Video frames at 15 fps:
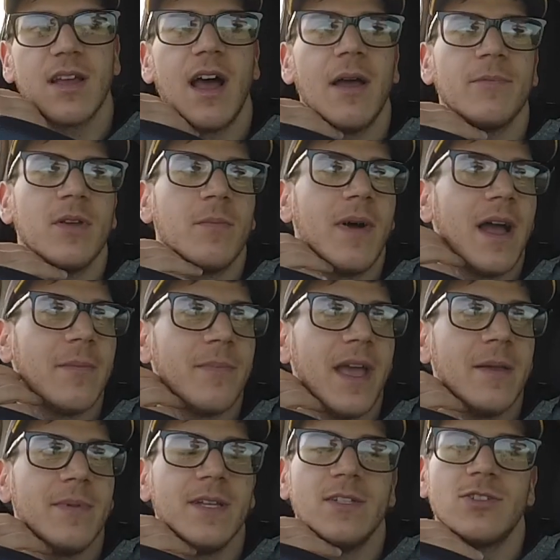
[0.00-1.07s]
time you might
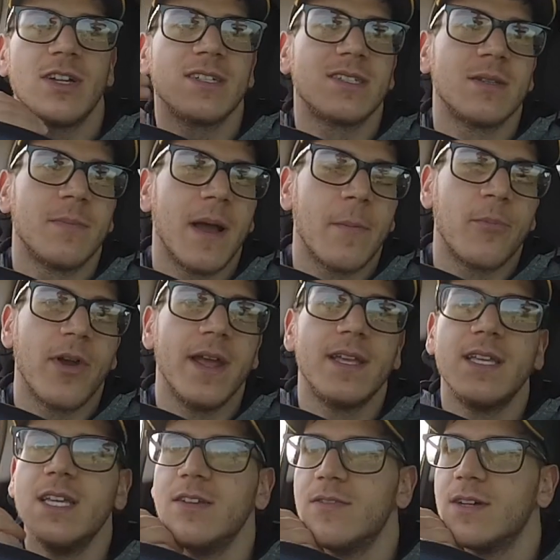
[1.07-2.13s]
maybe just about
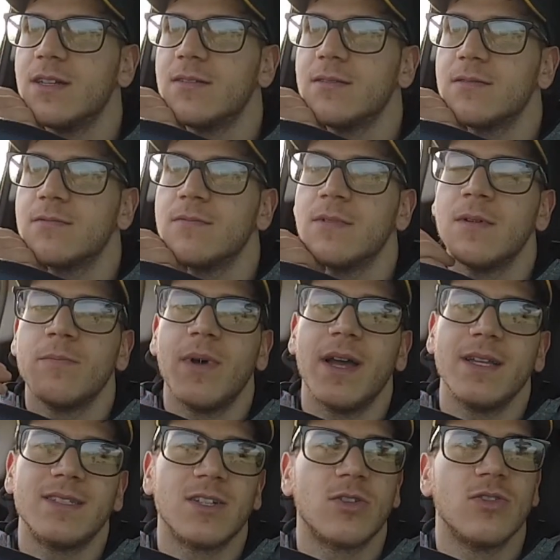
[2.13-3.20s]
break even,
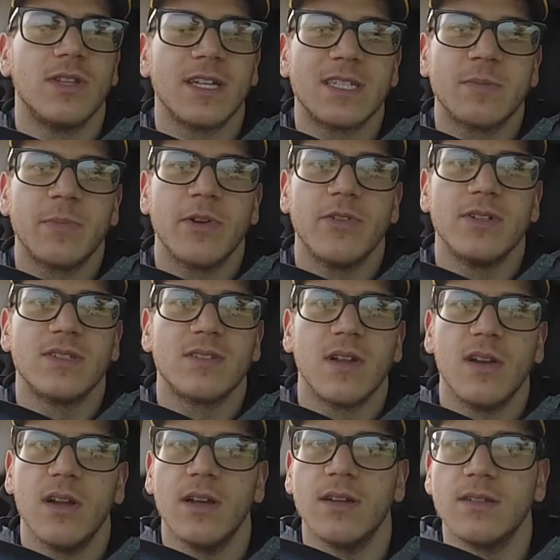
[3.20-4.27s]
but it's a good experience to
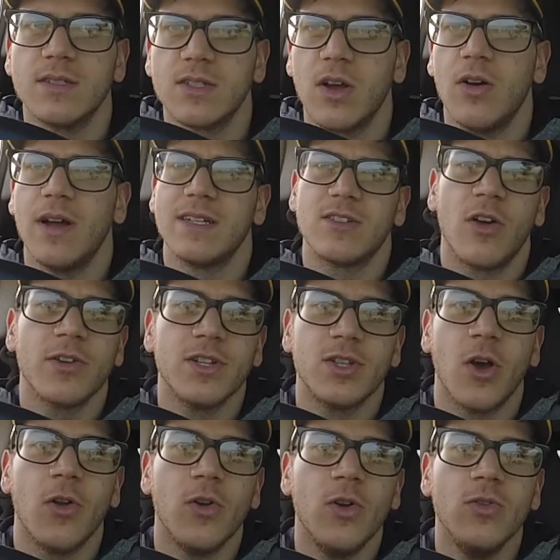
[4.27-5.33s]
learn. So as long as you
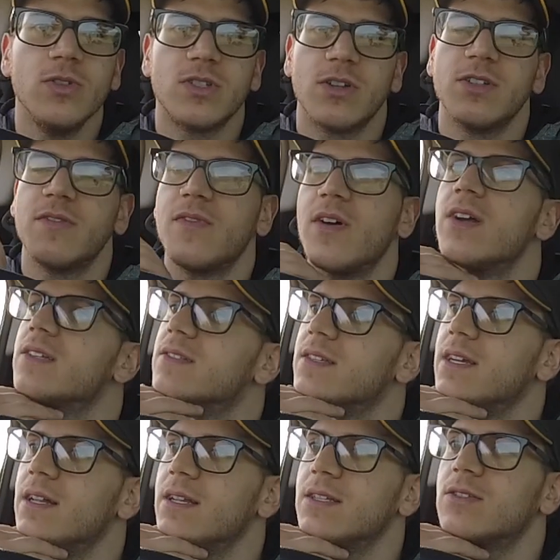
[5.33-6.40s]
don't lose on your first
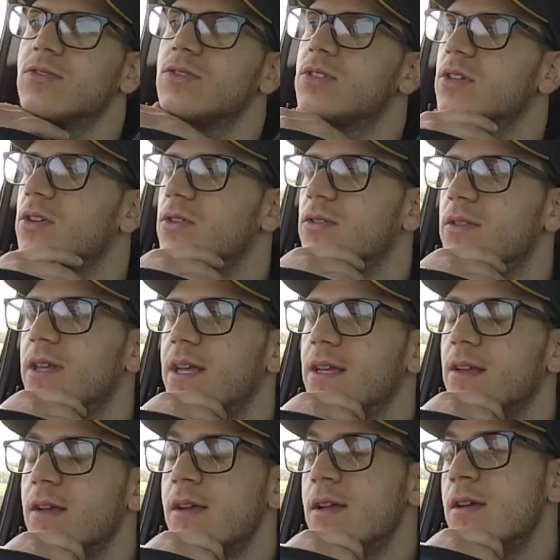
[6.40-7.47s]
deal, it's also a good thing.